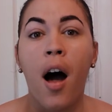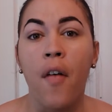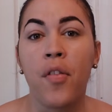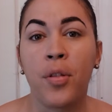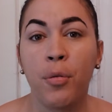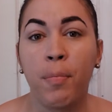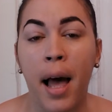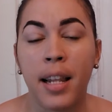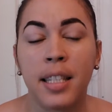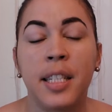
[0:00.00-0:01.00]
of the new
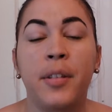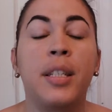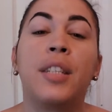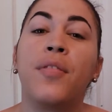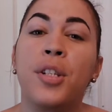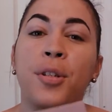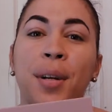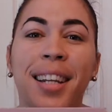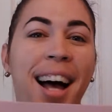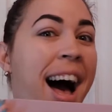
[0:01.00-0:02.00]
palette series
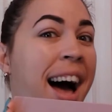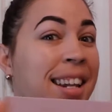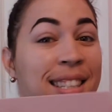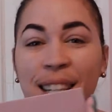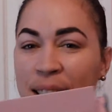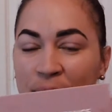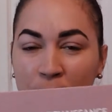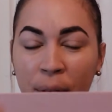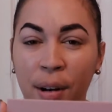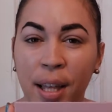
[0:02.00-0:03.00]
featuring the Anastasia
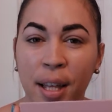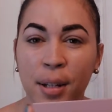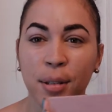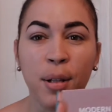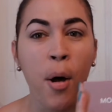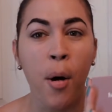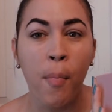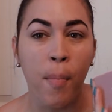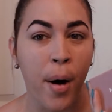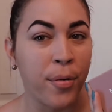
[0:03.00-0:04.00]
Beverly Hills
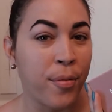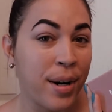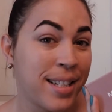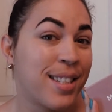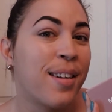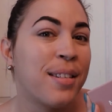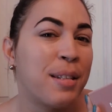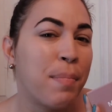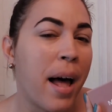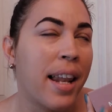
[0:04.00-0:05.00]
Modern
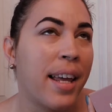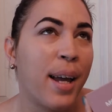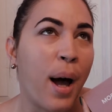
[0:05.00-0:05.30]
Renaissance palette.